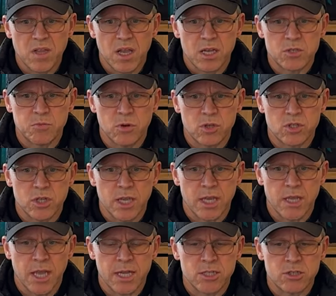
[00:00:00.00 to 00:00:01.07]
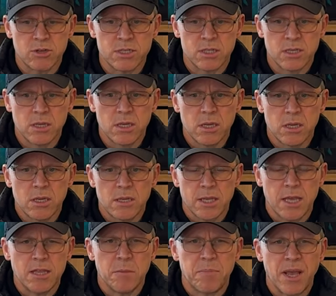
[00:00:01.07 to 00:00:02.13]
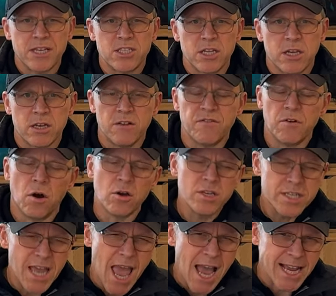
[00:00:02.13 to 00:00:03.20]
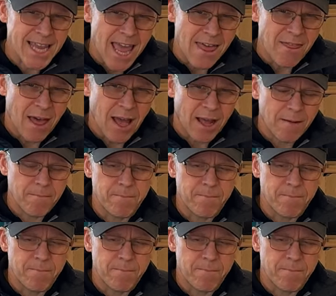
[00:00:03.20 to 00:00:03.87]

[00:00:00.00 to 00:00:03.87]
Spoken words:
I suppose the answer is, get the best you can afford. Yeah, I get that.